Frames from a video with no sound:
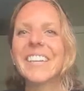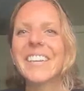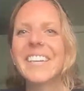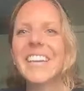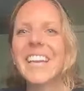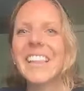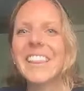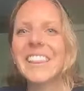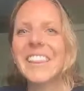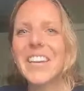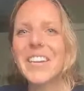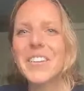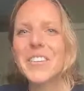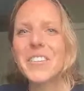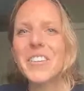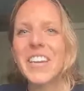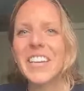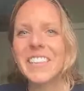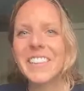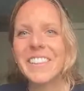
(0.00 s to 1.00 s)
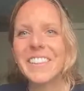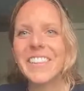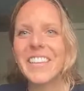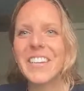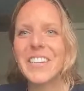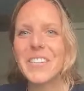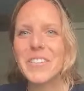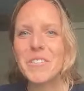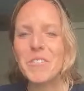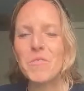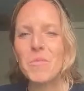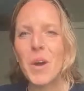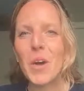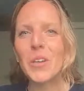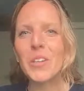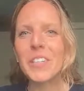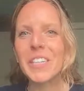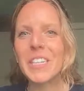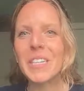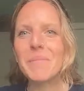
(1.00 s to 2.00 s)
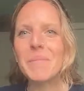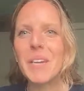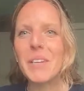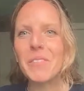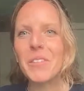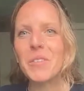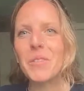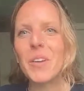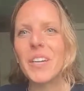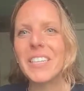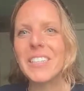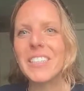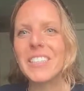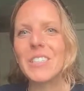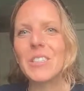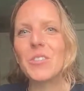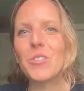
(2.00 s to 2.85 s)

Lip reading: Hello, hello. Welcome everyone to